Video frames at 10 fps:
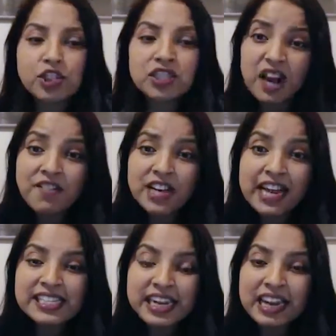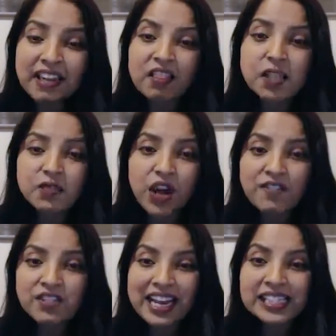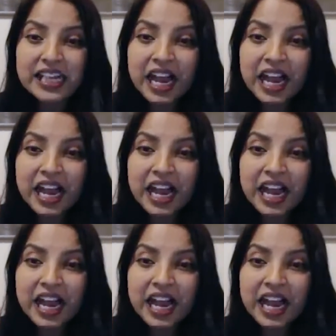It's 5 days, and in those 5 days,